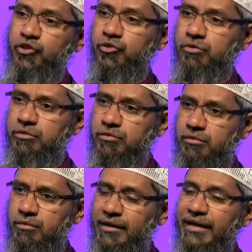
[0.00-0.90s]
you,
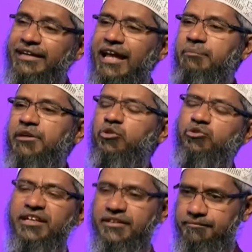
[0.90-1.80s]
it can be
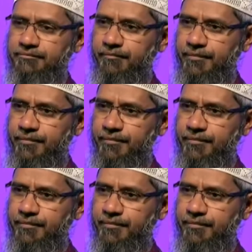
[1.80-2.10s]
two things.